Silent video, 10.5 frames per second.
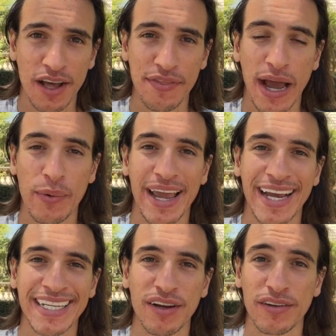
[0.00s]
That way I
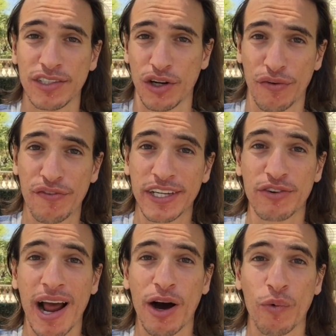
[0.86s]
can,
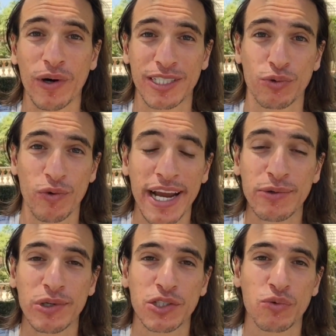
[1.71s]
figure out what's right
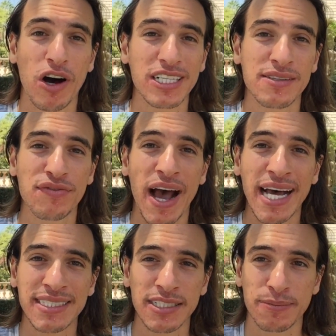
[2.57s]
and what's wrong as
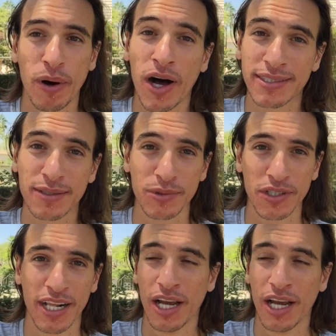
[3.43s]
fast as possible.